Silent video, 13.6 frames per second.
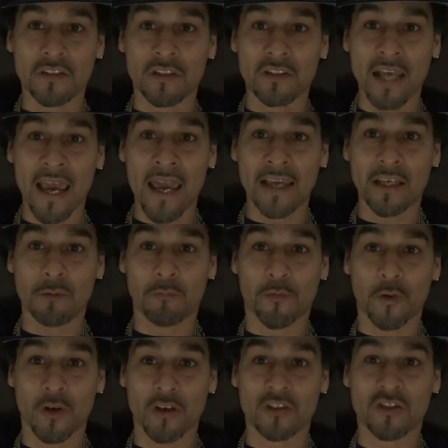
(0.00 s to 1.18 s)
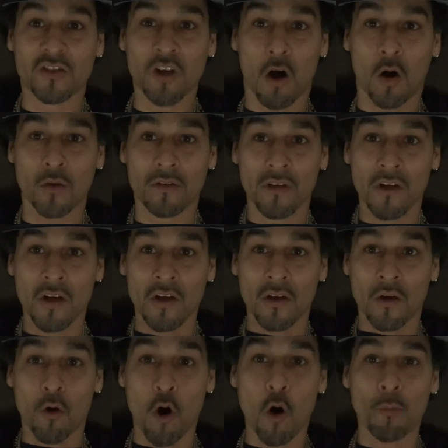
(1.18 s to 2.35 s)
to tag him for an assault,
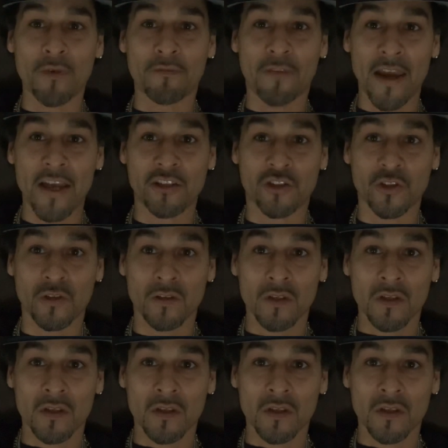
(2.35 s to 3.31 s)
home invasion.